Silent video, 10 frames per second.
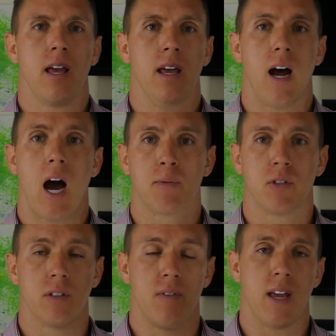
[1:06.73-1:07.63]
and
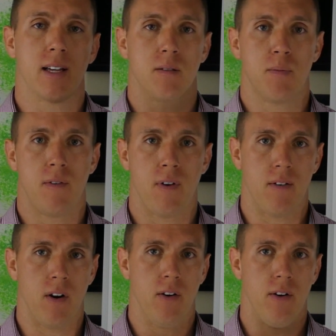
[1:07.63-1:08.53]
options of the S&P
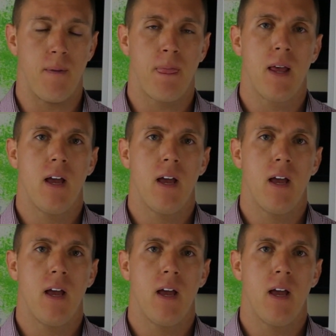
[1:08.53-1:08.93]
500.